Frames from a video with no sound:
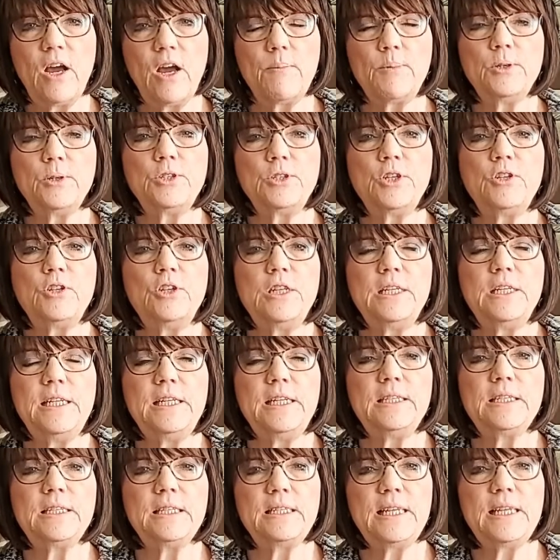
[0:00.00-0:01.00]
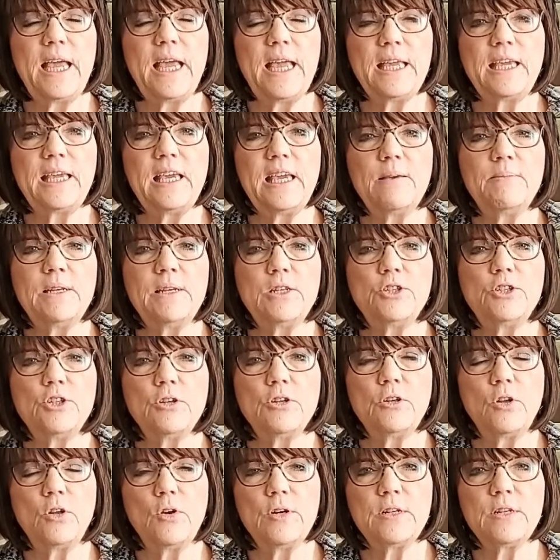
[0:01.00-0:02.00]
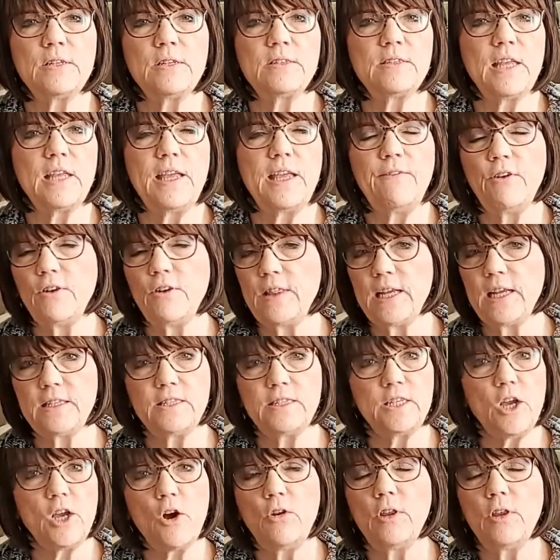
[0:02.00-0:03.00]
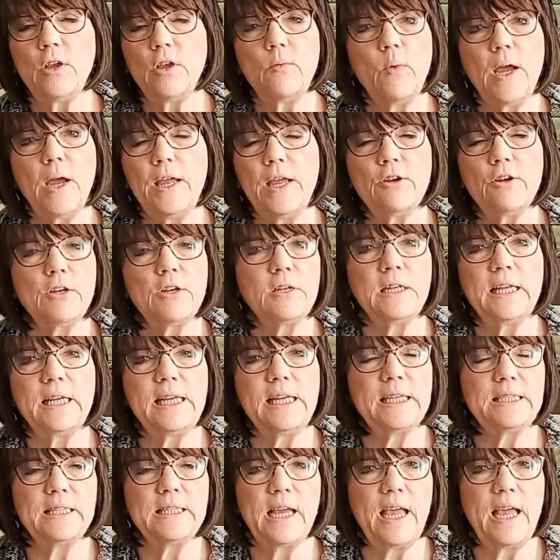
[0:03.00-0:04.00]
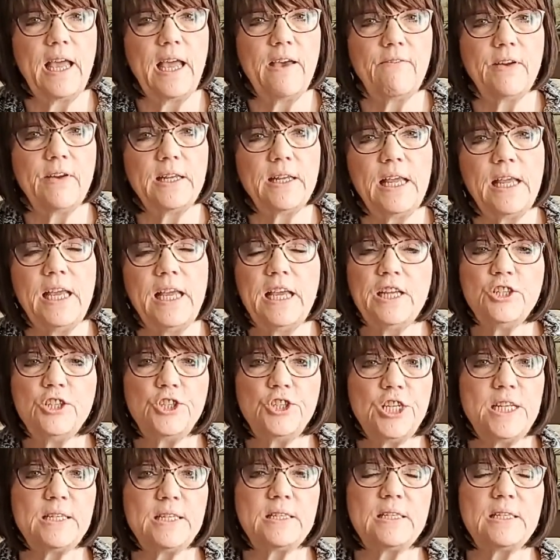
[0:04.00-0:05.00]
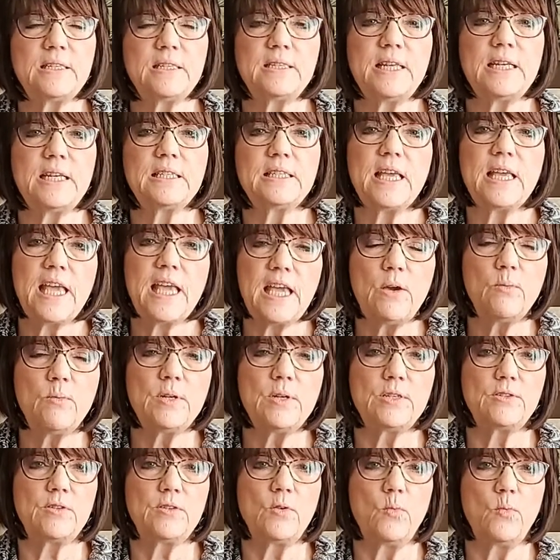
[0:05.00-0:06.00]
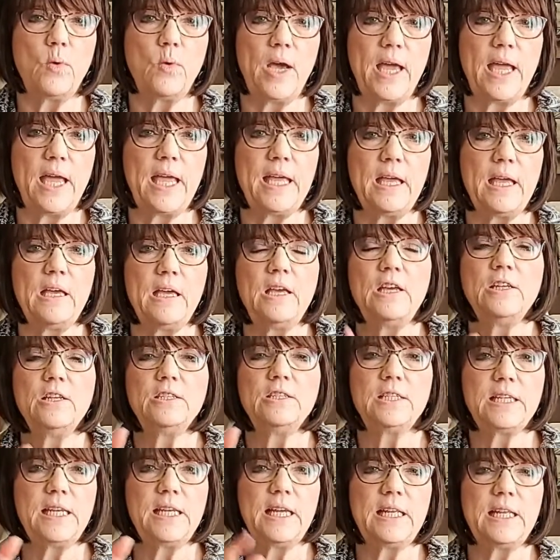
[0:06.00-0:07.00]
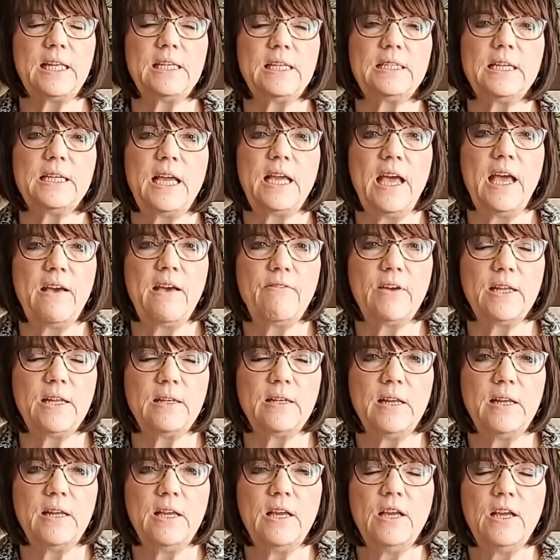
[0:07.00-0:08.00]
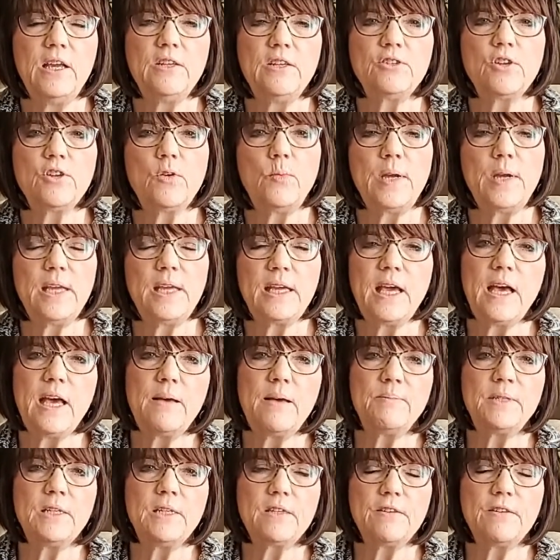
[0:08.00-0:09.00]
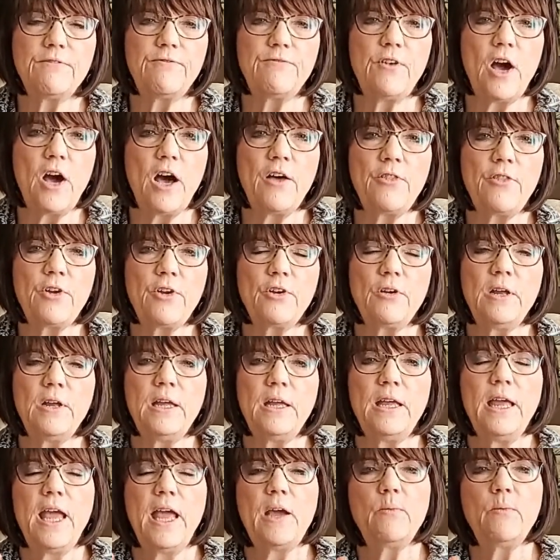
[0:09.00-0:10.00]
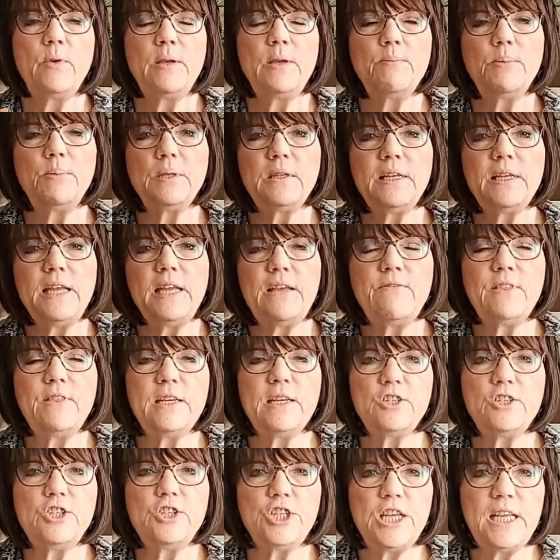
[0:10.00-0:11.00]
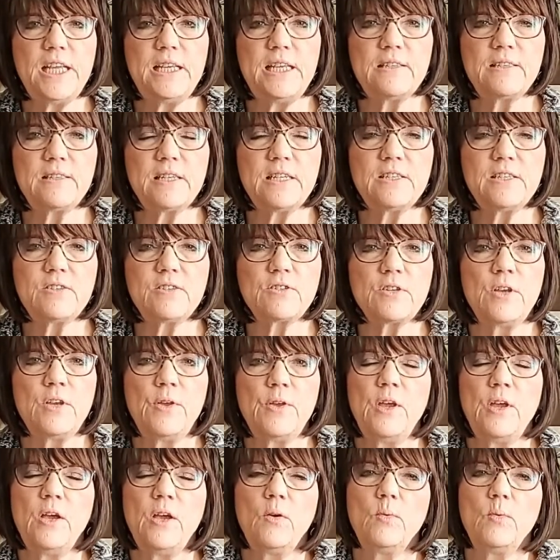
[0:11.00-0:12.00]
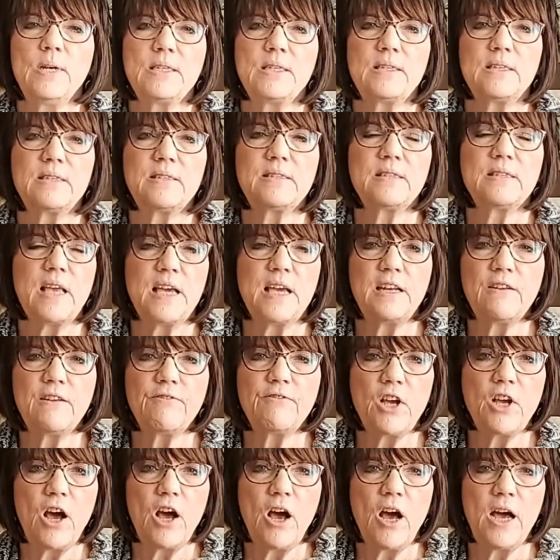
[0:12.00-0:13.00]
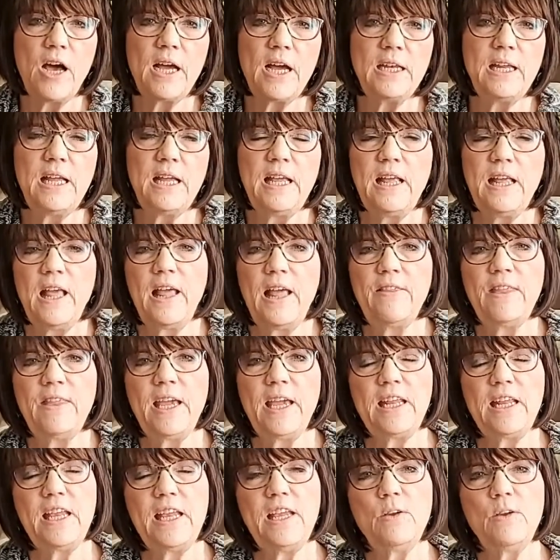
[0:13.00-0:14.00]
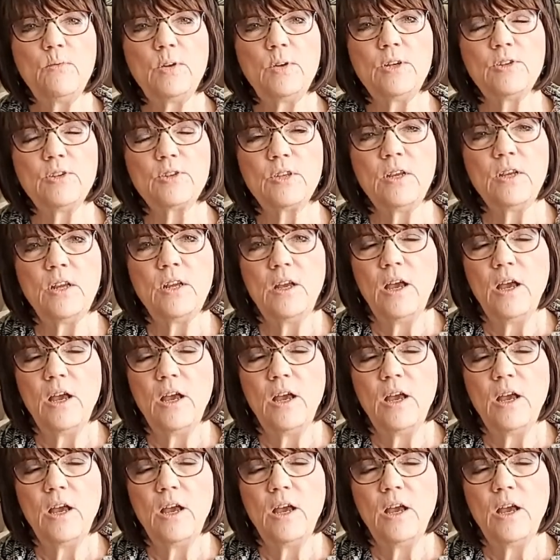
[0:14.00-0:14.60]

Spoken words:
opportunity to take him as your Lord and Savior. That's the only way you're going to get to heaven. Jesus says he was the way to get into heaven. So we come to the Father and we believe that Jesus was the Son of God, and that he was